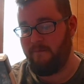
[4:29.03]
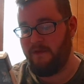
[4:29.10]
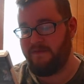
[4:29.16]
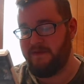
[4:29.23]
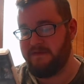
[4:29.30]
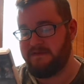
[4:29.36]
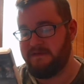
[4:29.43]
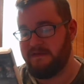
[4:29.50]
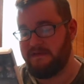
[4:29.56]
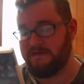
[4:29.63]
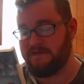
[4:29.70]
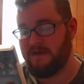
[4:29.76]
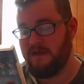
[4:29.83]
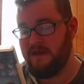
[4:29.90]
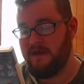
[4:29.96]
But this
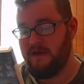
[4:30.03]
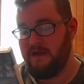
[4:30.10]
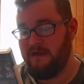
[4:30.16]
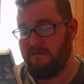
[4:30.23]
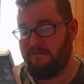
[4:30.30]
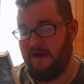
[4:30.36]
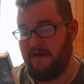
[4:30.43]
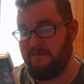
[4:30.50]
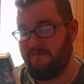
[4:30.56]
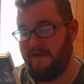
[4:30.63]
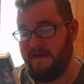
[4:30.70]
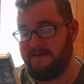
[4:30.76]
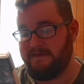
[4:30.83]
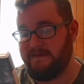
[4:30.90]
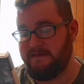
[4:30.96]
is Final
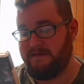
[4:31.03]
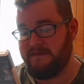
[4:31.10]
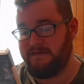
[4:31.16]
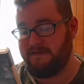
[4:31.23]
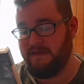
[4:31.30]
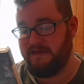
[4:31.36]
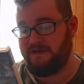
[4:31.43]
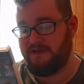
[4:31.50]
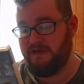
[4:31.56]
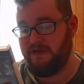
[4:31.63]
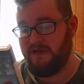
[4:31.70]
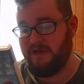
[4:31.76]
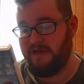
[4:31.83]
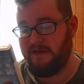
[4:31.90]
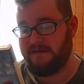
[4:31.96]
Fantasy
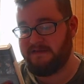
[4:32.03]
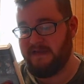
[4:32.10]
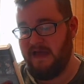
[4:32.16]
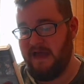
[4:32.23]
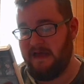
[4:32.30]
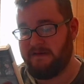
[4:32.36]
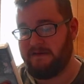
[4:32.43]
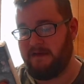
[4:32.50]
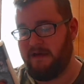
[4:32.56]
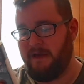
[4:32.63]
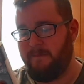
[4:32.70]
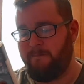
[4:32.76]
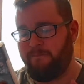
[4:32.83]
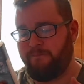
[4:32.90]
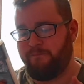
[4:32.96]
Dissidia, and it's got
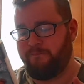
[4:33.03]
a